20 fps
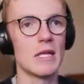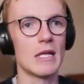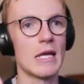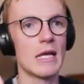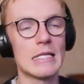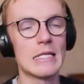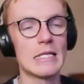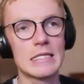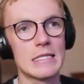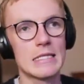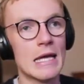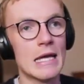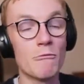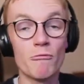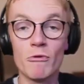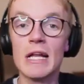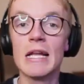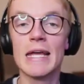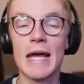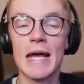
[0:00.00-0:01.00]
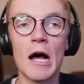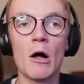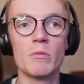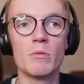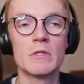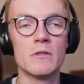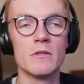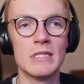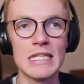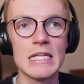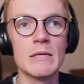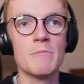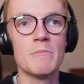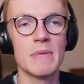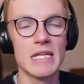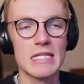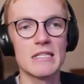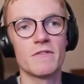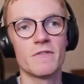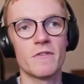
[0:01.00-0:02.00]
it really helped to
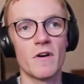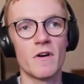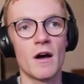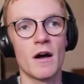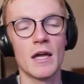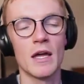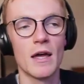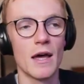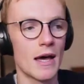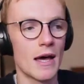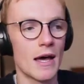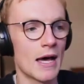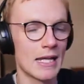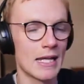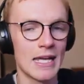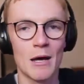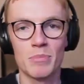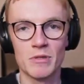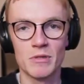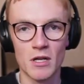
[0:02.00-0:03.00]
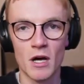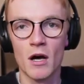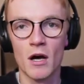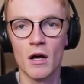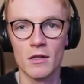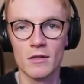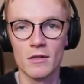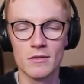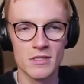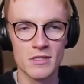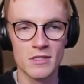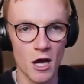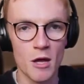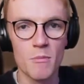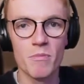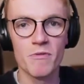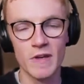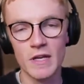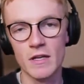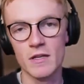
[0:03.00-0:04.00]
demystify Ali Abdaal
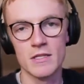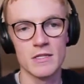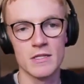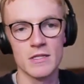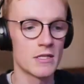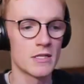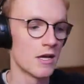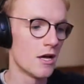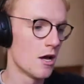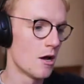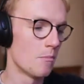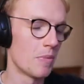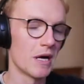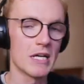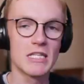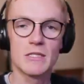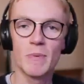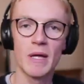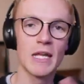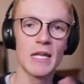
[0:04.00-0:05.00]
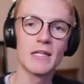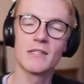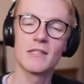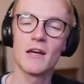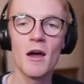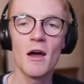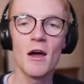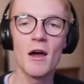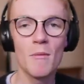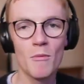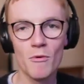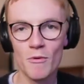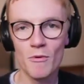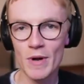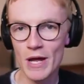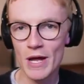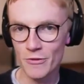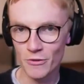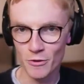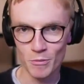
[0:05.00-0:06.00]
type figures by spending time
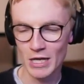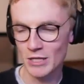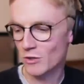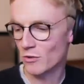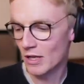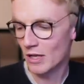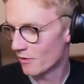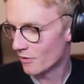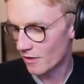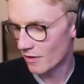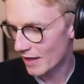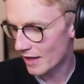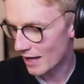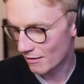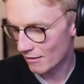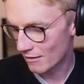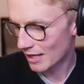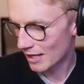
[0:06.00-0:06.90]
around them. And you learn that